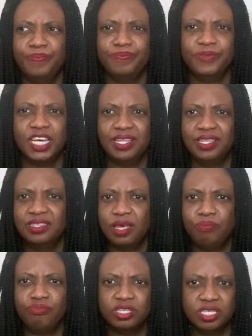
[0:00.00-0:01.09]
Chinese
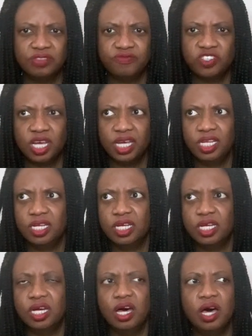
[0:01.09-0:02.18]
empresses of
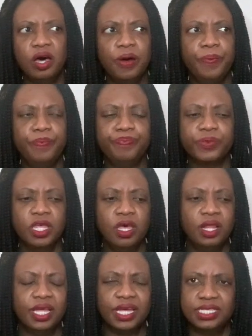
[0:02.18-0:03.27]
China.
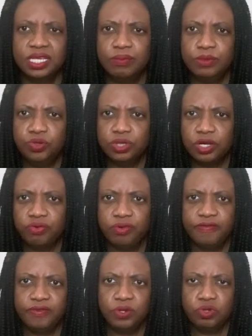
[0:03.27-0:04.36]
Like I said, music
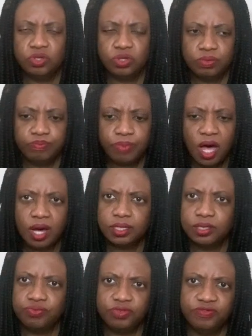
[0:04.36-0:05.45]
reviews,
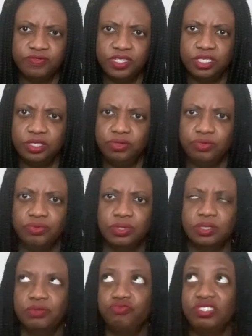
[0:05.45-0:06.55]
box
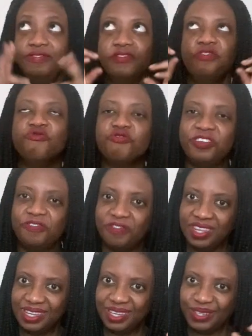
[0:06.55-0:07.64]
reviews,
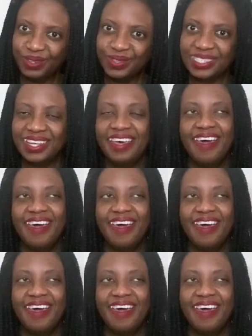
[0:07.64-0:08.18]
reveals,